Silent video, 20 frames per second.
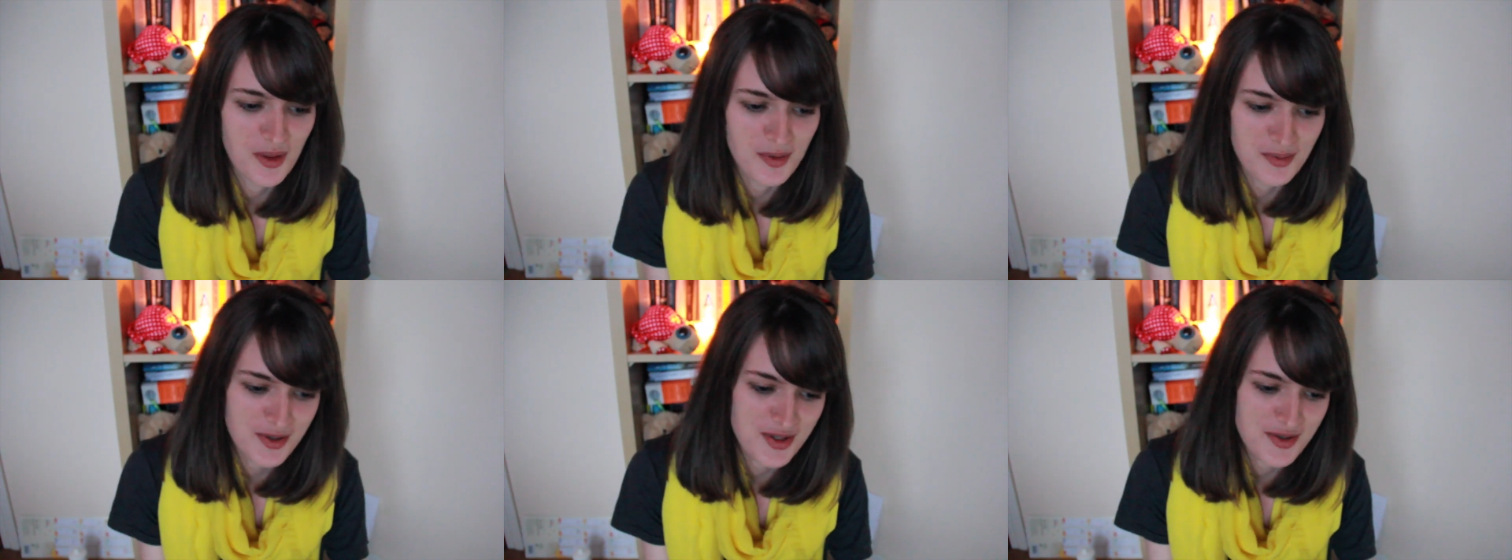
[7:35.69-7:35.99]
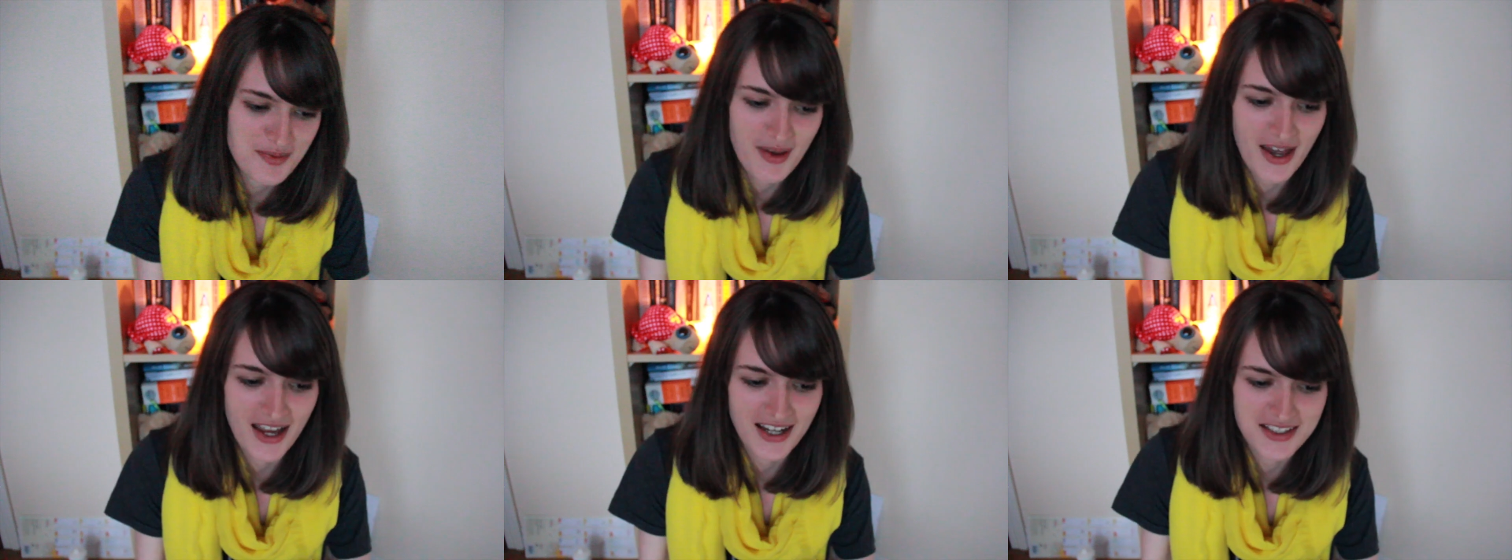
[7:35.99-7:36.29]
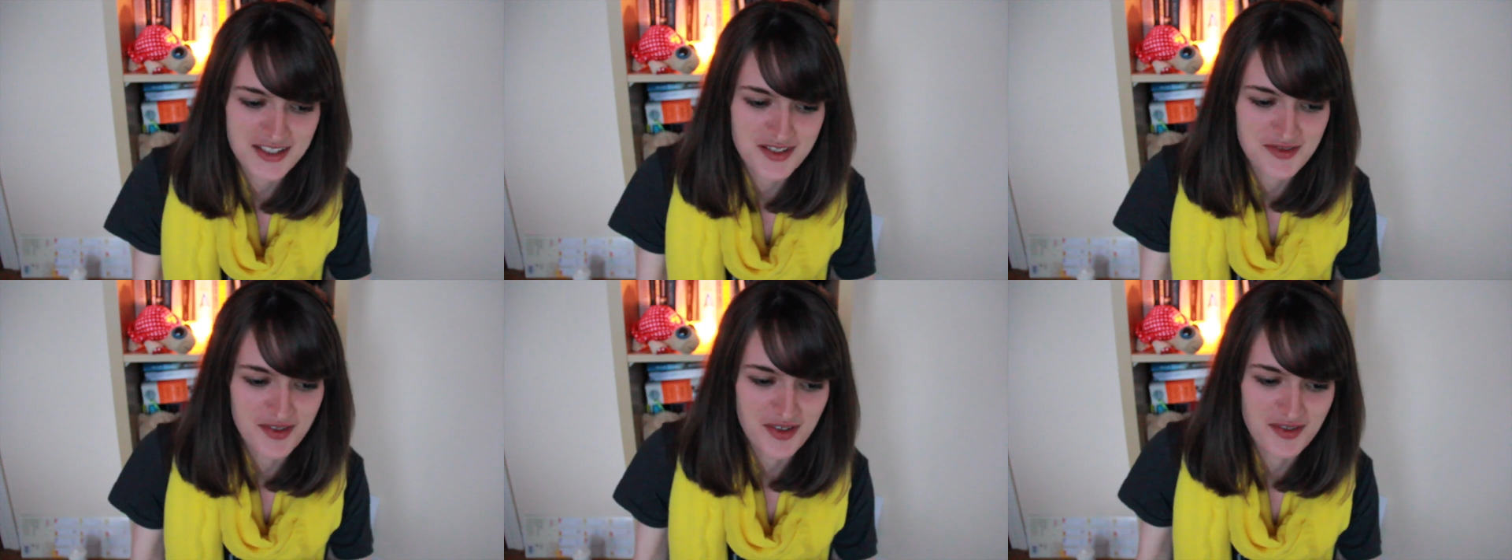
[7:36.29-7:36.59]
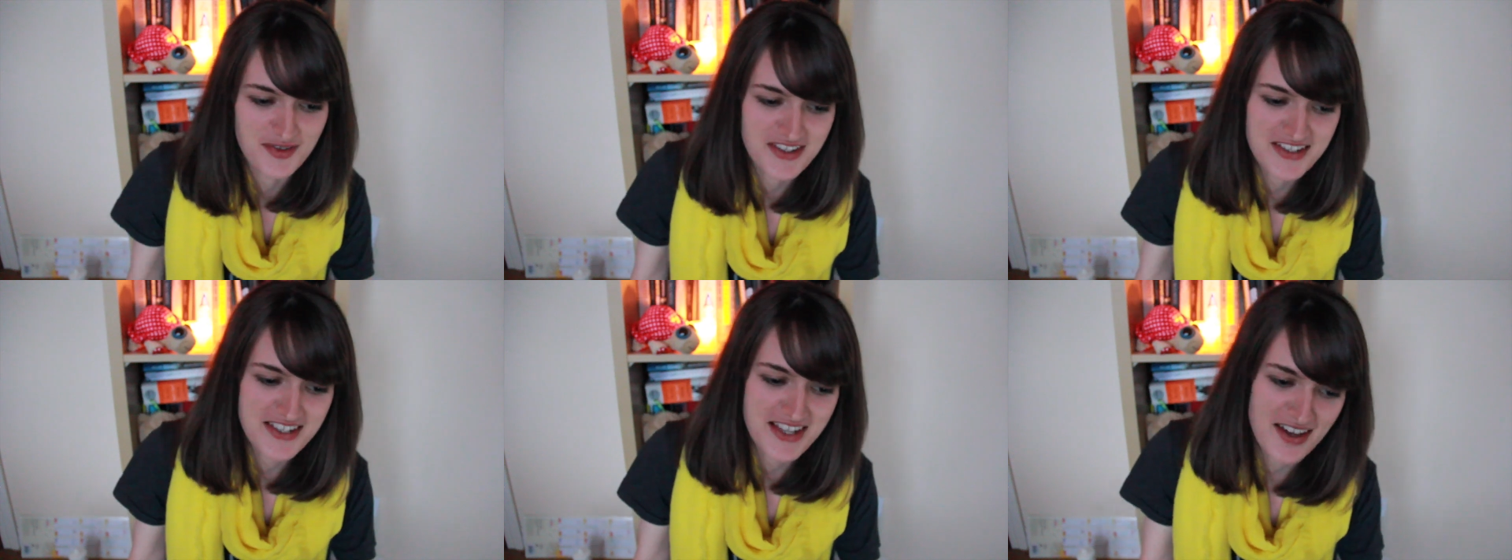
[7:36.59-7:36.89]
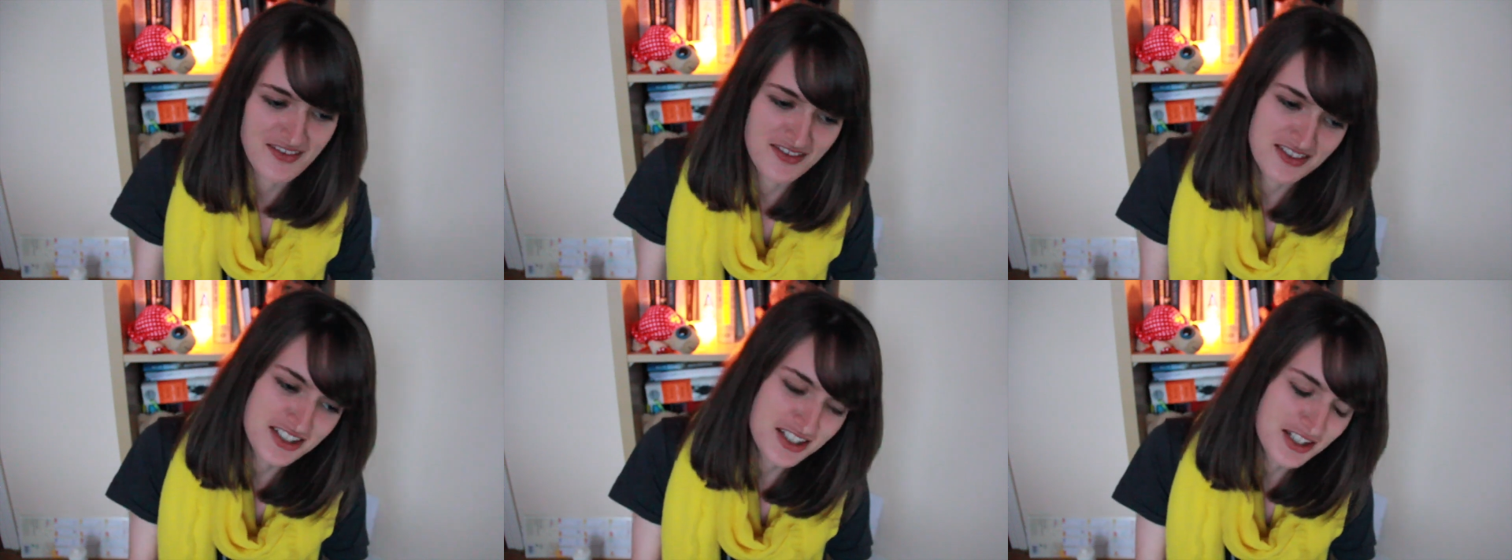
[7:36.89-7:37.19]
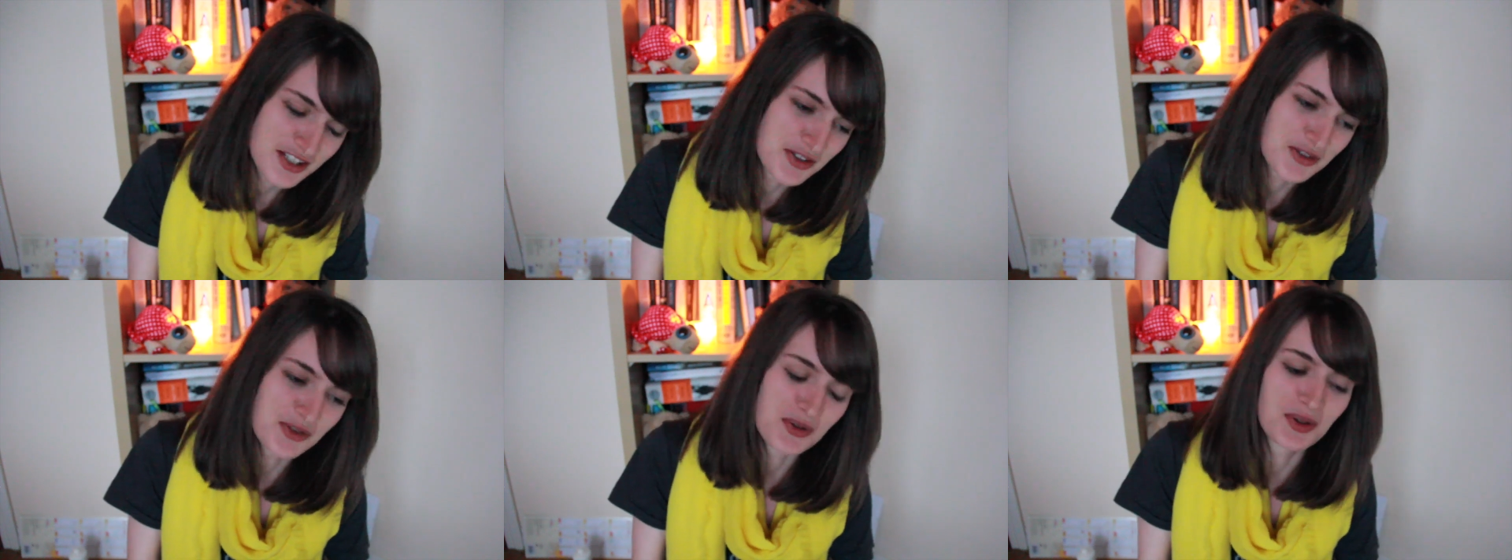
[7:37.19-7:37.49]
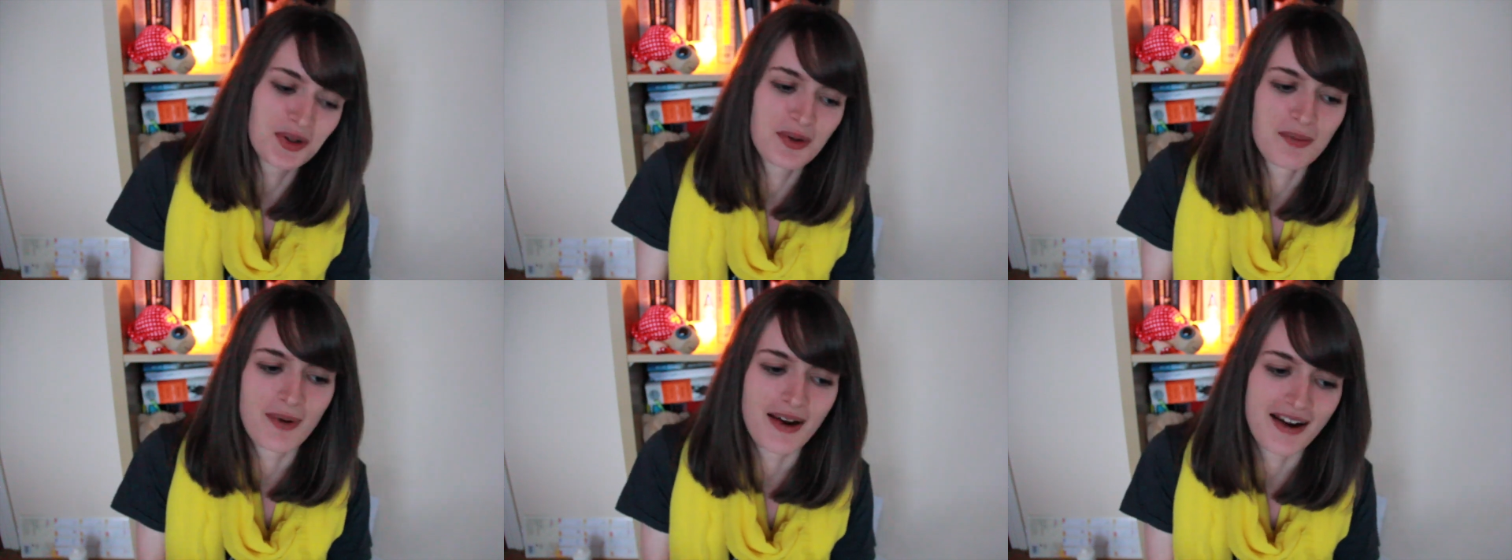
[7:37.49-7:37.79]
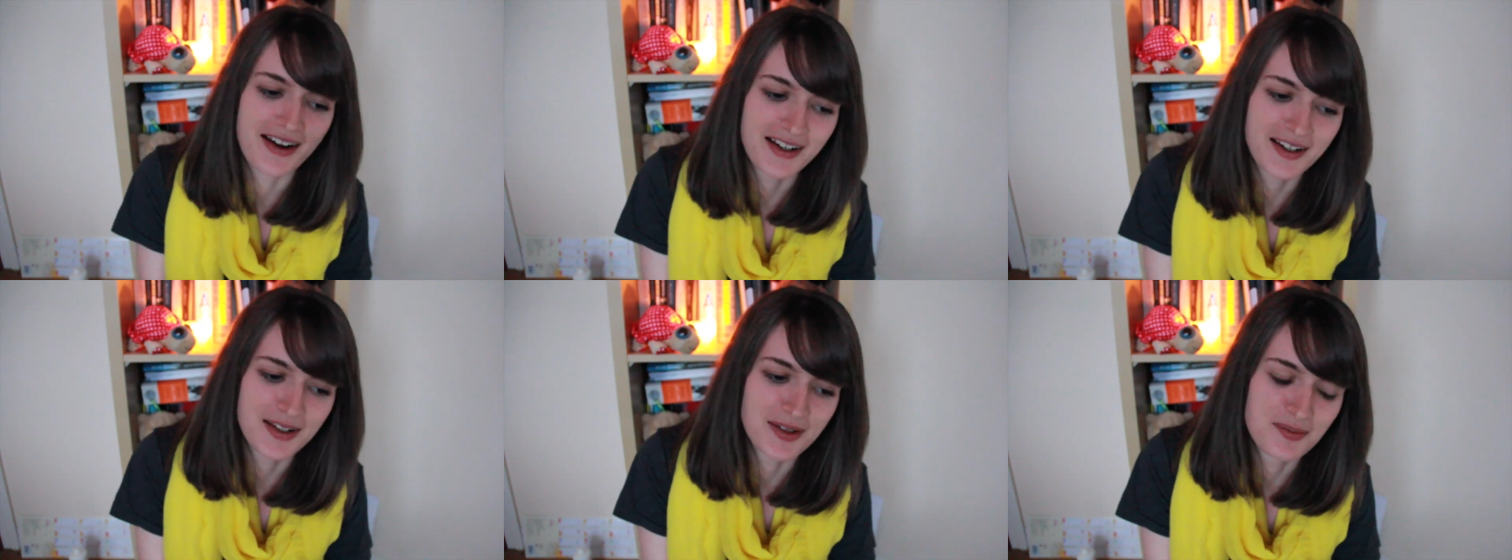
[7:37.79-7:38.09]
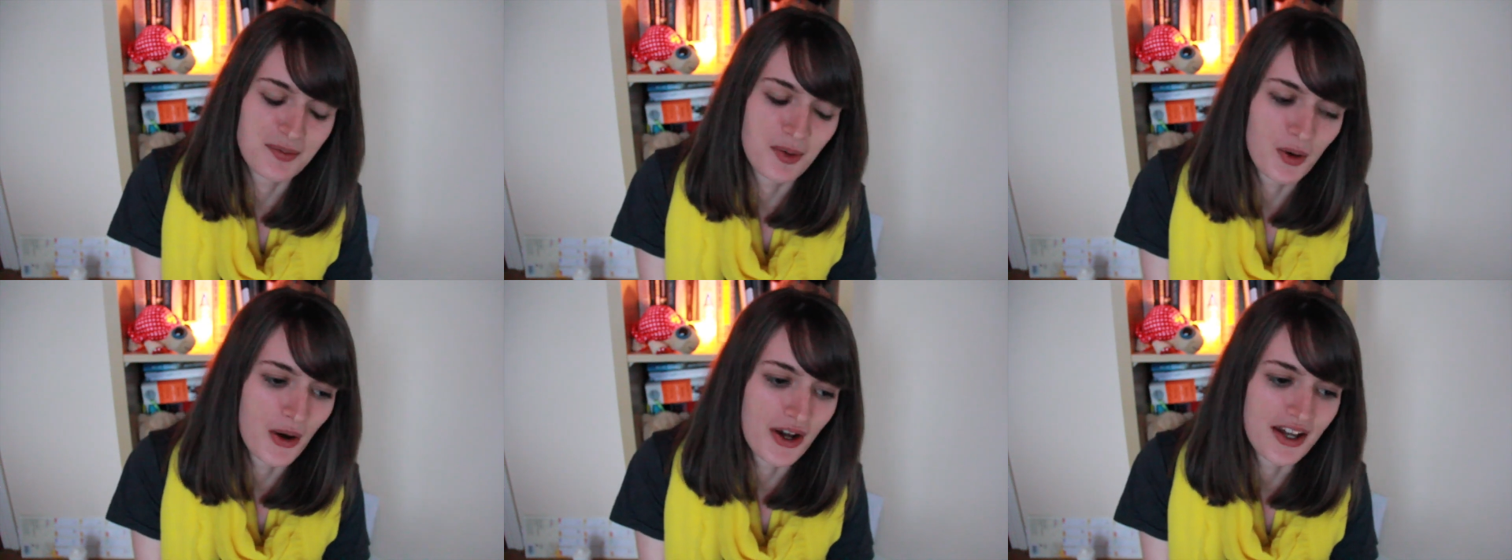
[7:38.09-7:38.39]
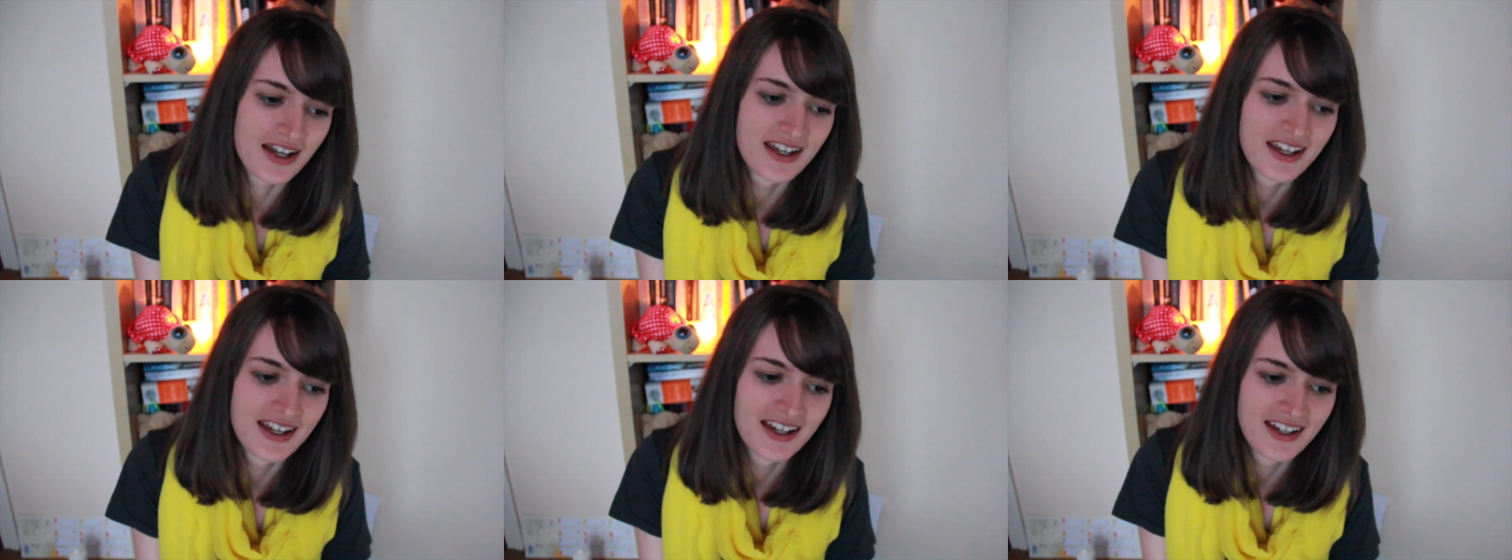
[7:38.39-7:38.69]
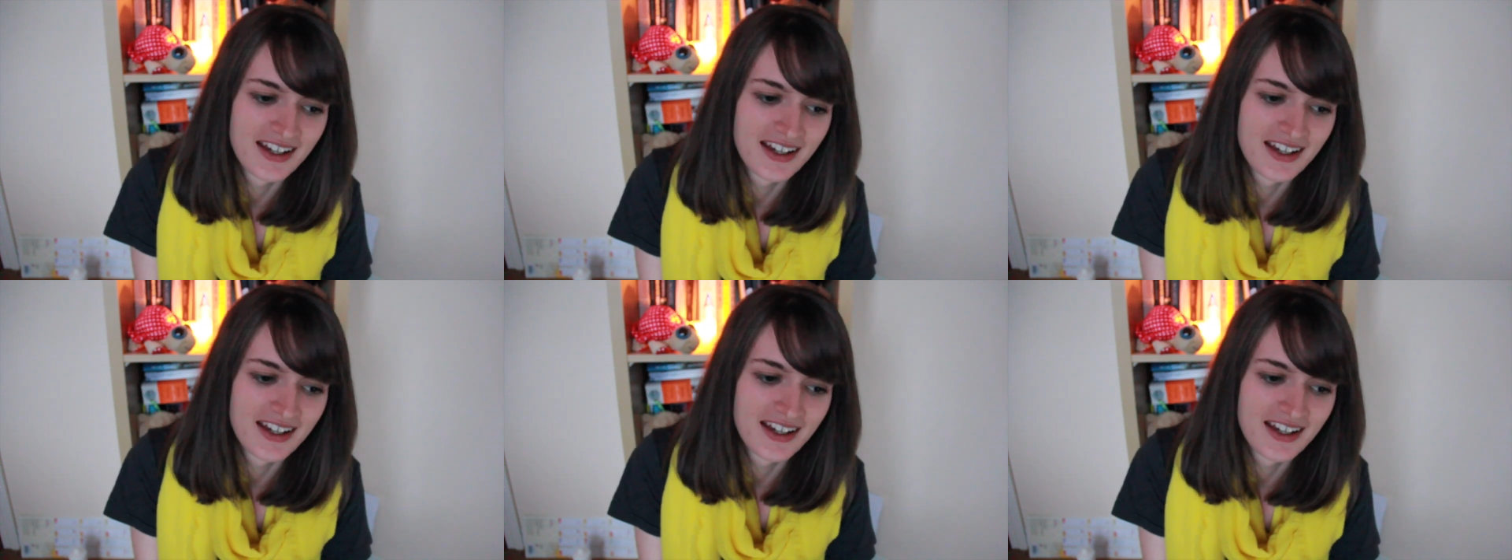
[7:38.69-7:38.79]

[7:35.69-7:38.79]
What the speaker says: the perspective of a 17-year-old American boy.